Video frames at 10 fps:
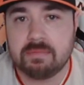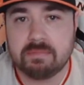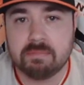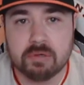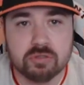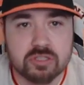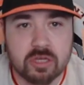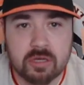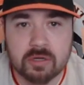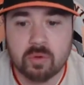
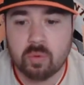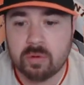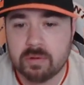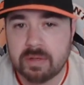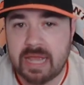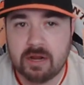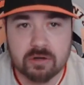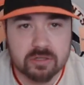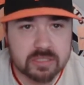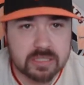Birdsong or
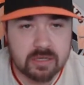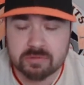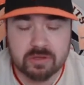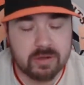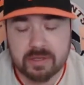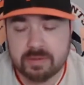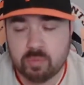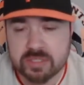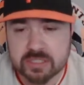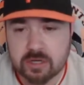Harrison, or sorry,
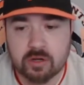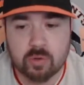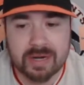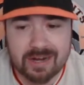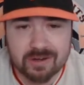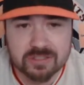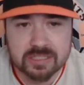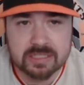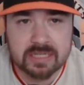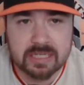Wisenhunt or
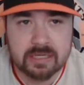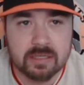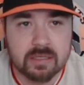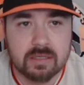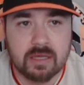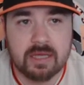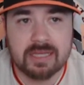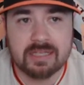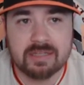Harrison did uh,